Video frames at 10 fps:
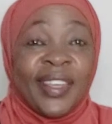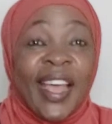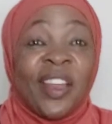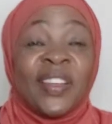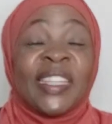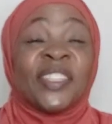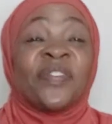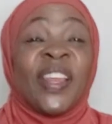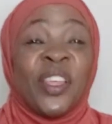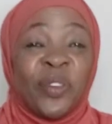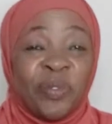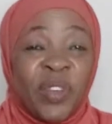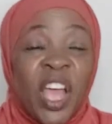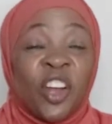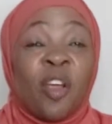Hello, in this video,
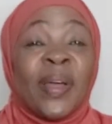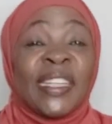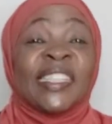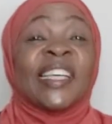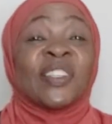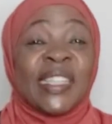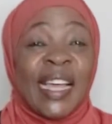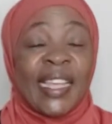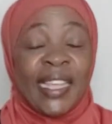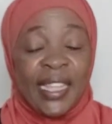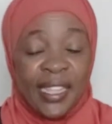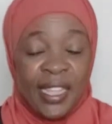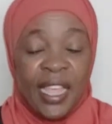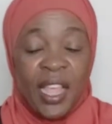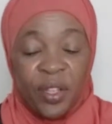Robert Kiyosaki
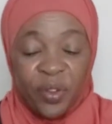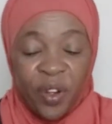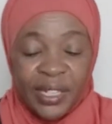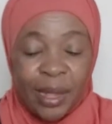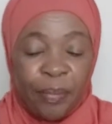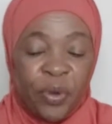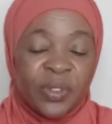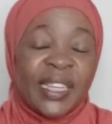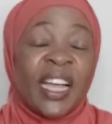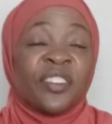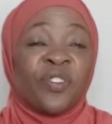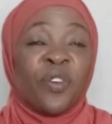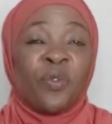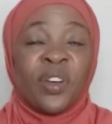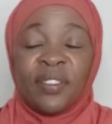wrote the book, The Cashflow
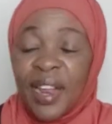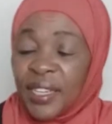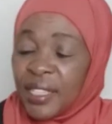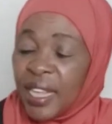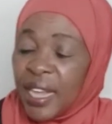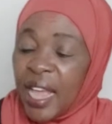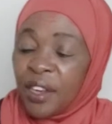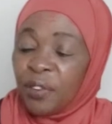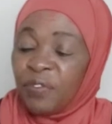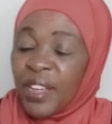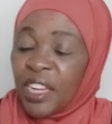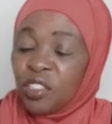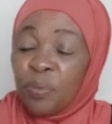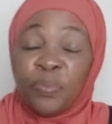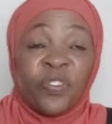Quadrant, A Guide to
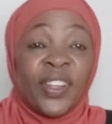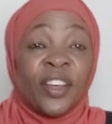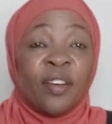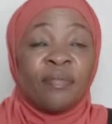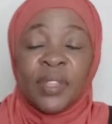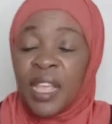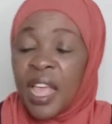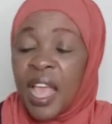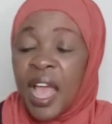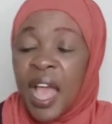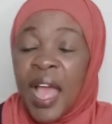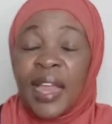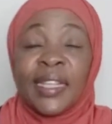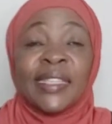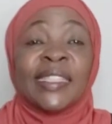Financial Freedom,
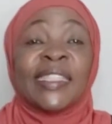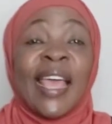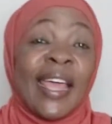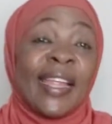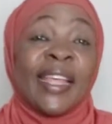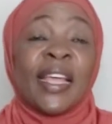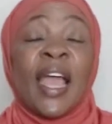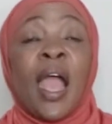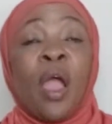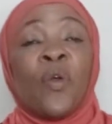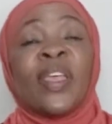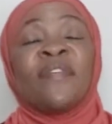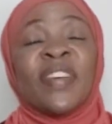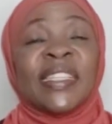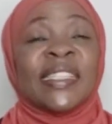and he's sharing how
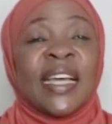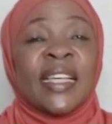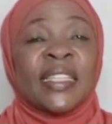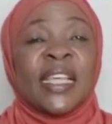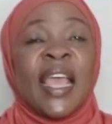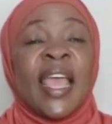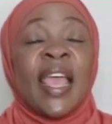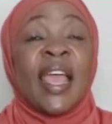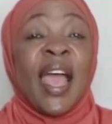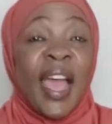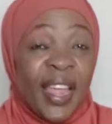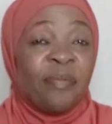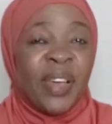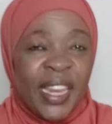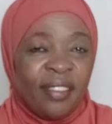investors earn
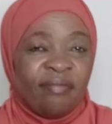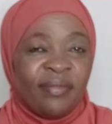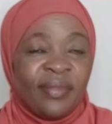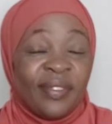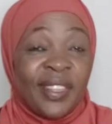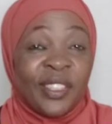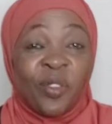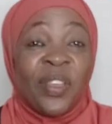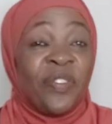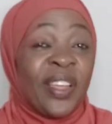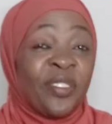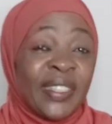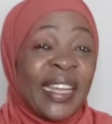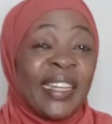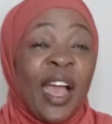money. So if you're
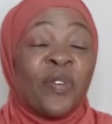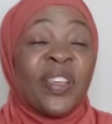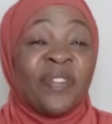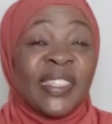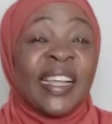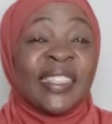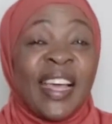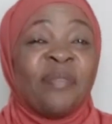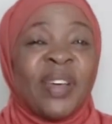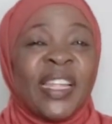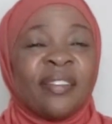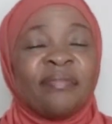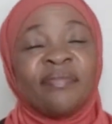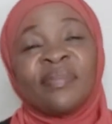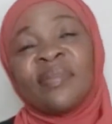interested in how investors earn money,
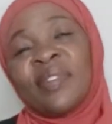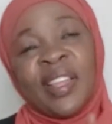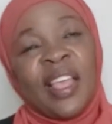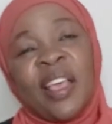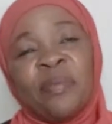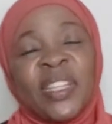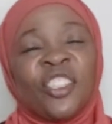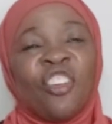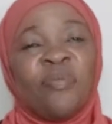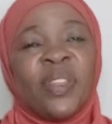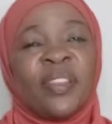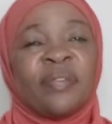please join me.